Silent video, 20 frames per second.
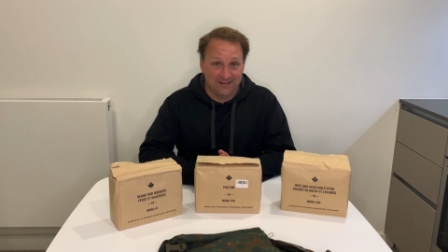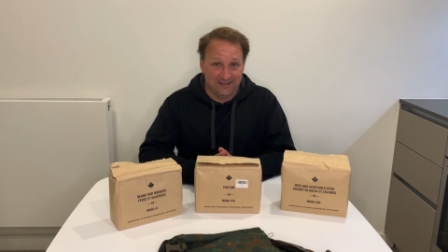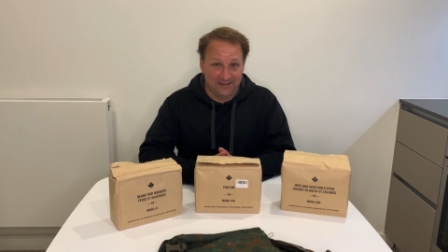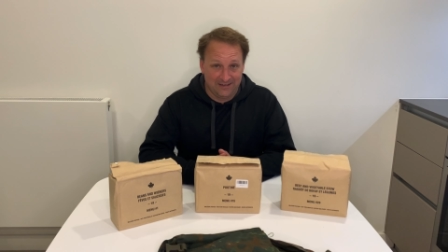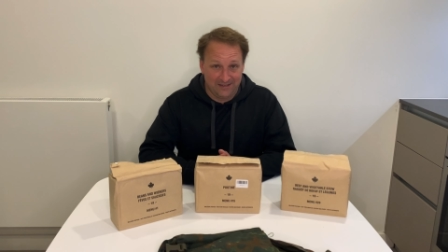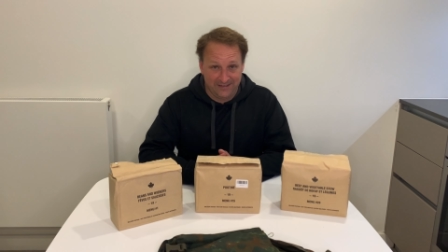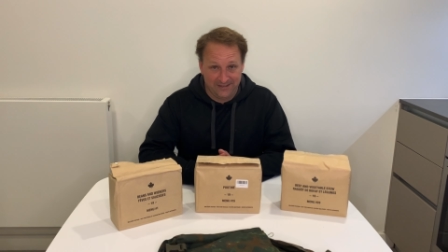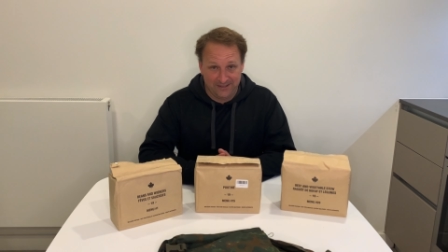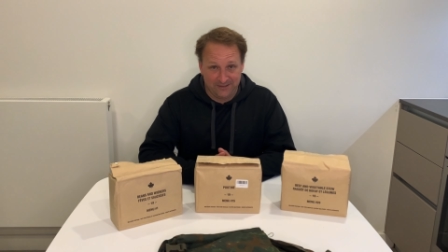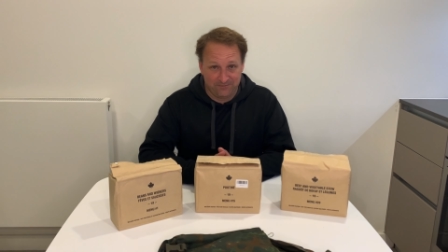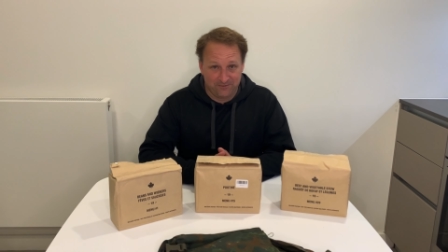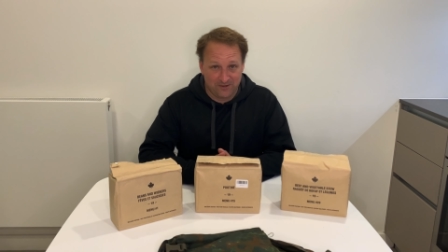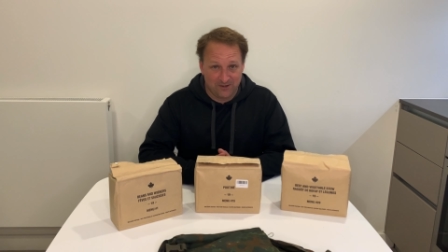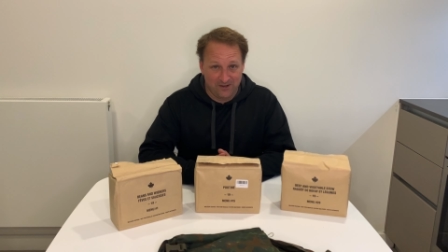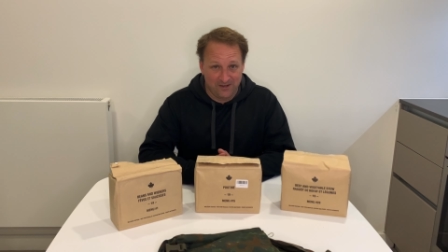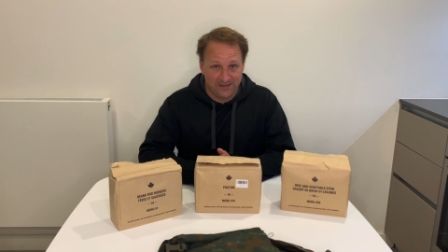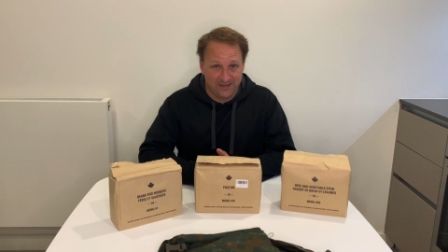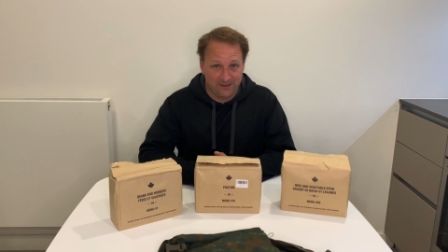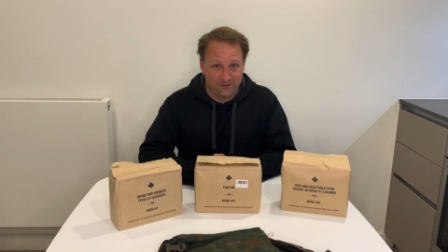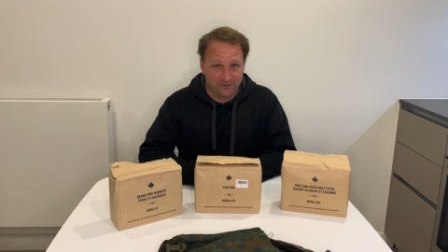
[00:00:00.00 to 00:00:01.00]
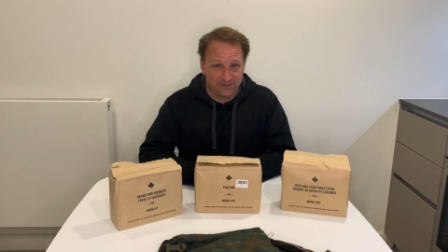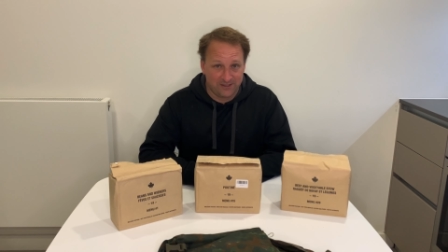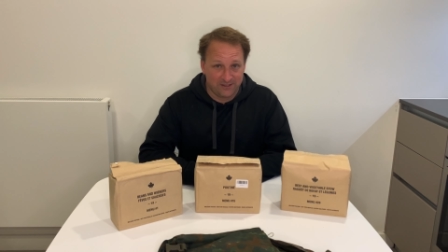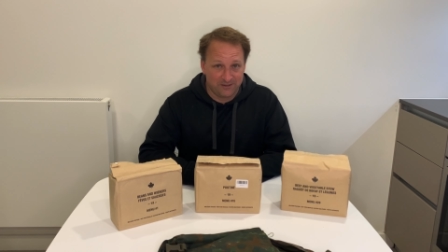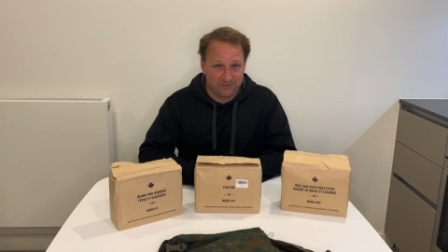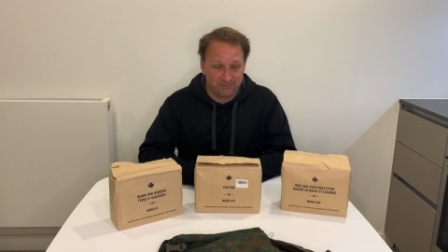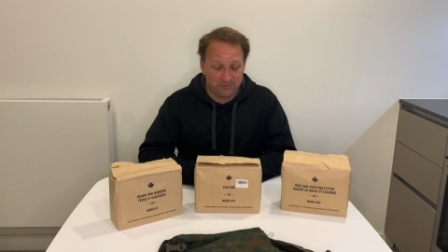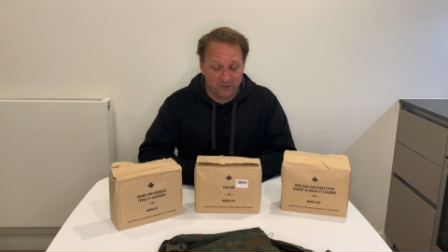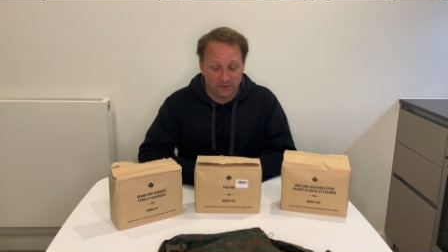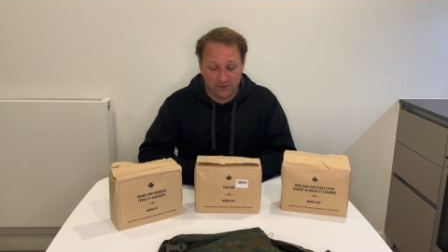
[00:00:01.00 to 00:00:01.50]
I have gone out
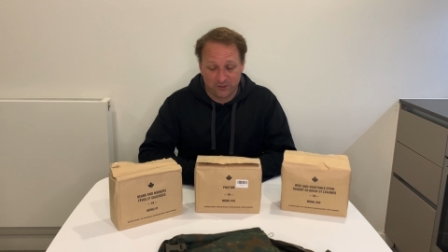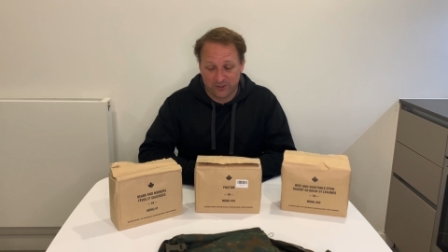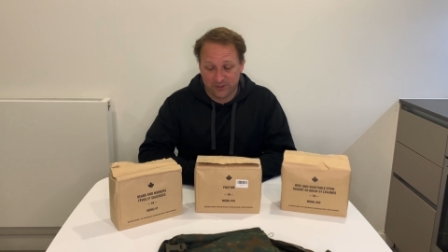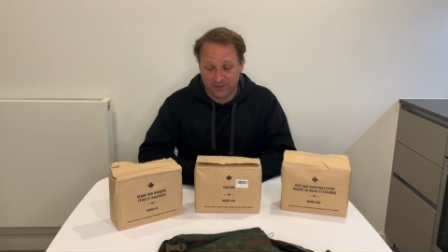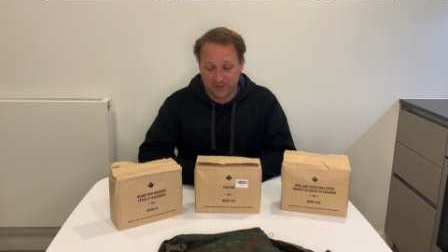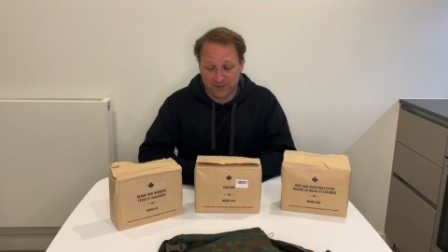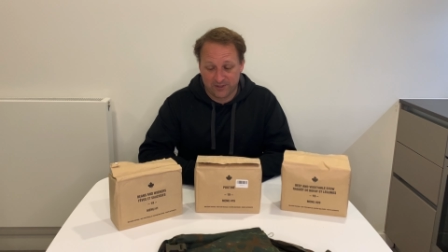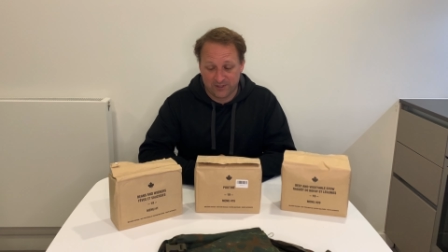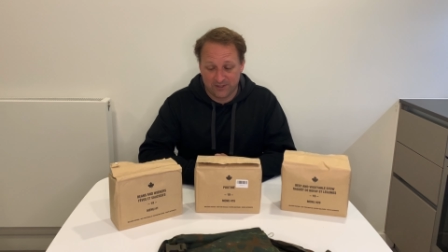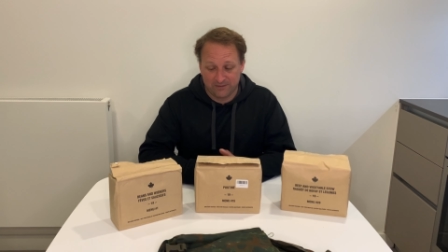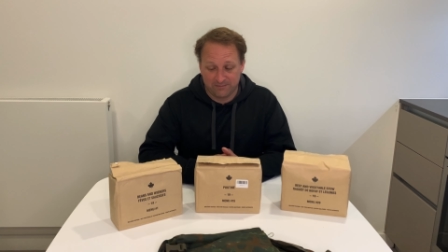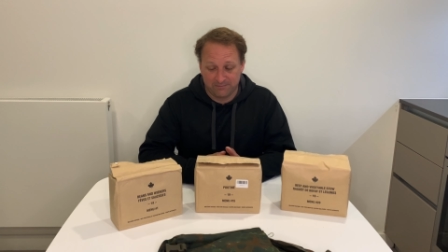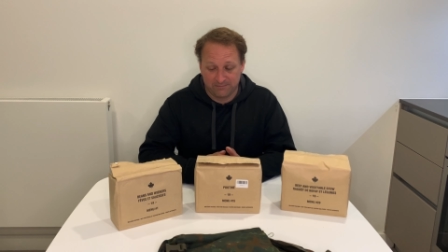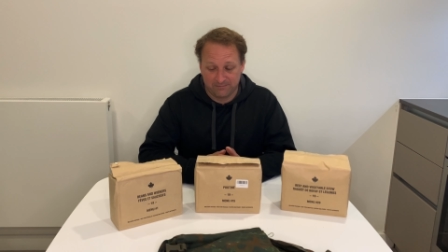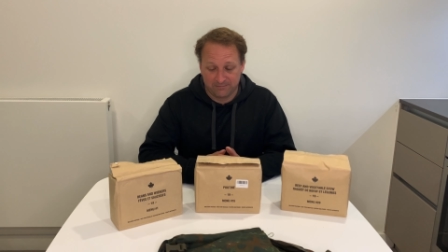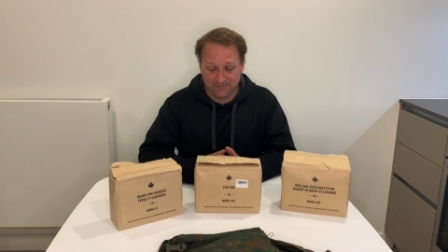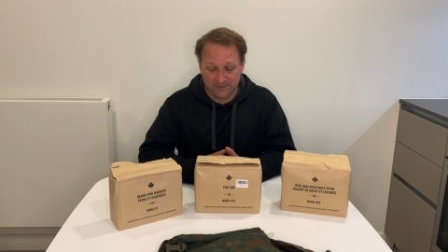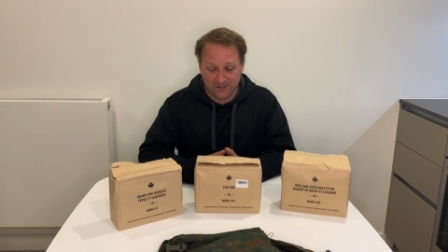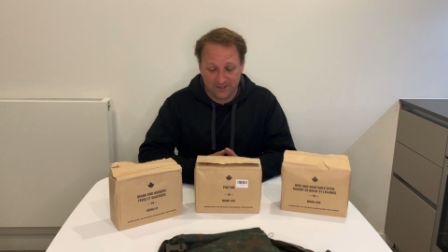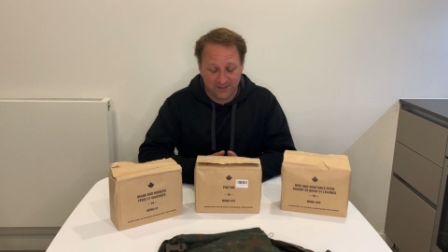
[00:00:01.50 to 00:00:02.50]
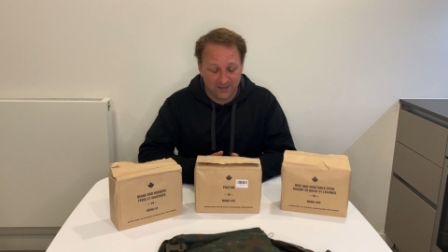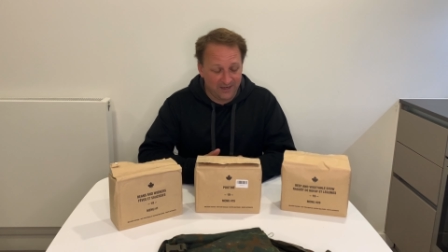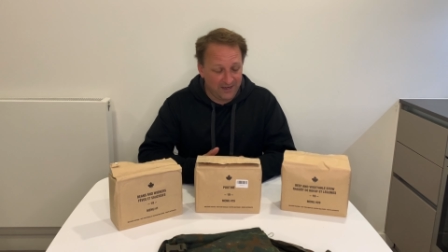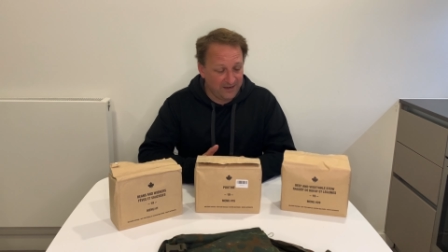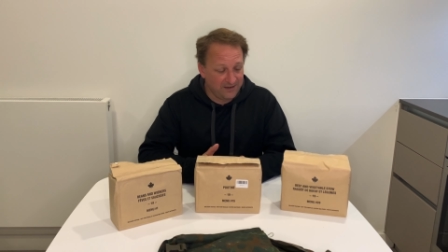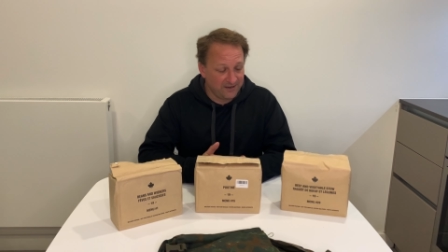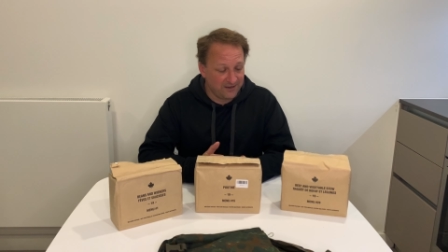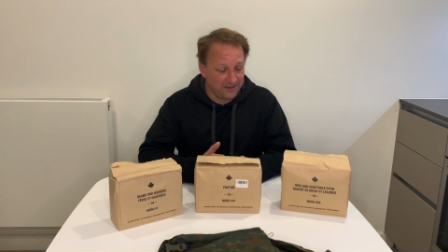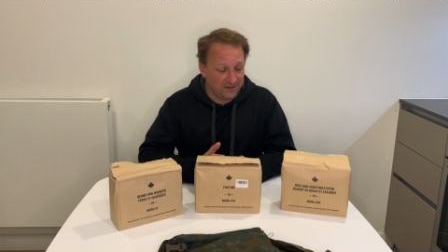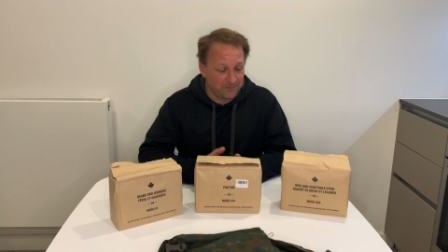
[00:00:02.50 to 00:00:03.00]
and purchased some
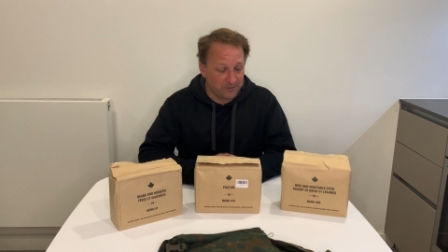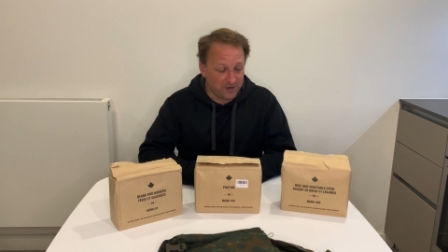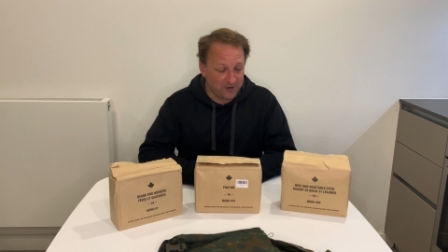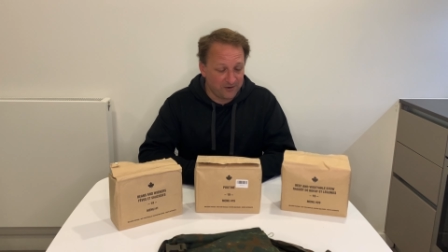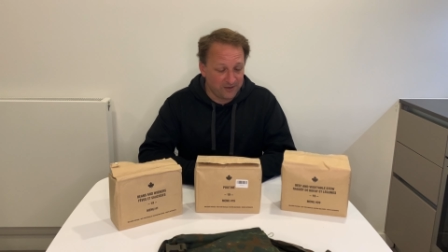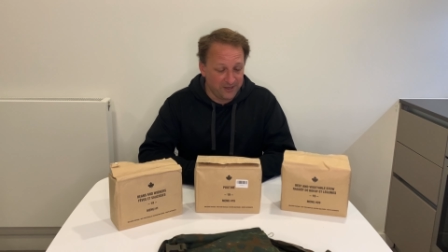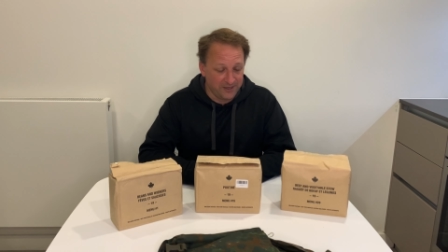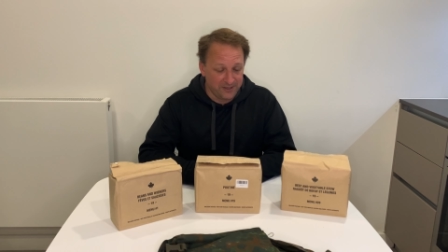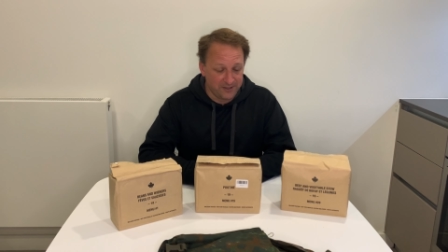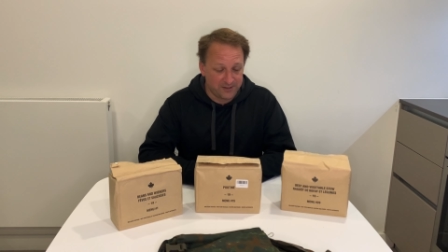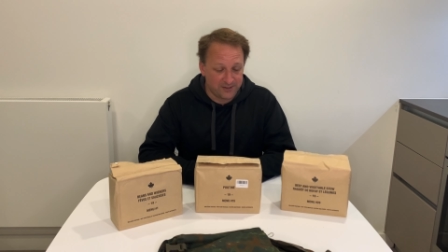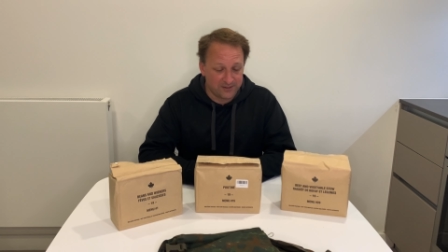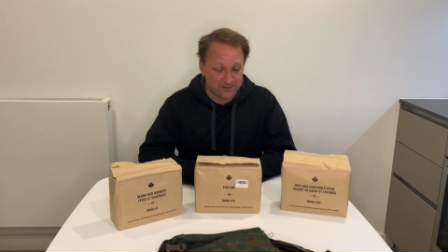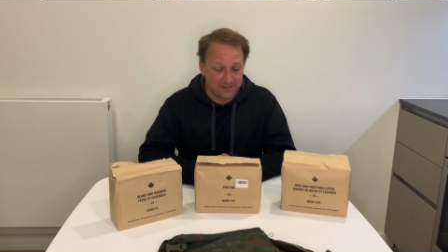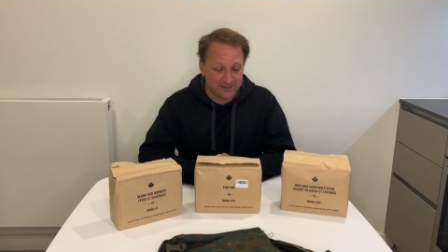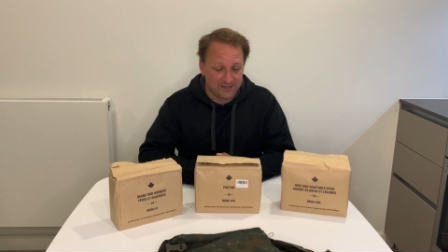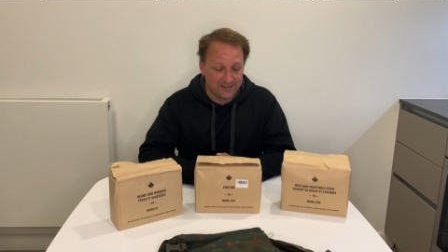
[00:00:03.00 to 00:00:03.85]
Canadian MREs.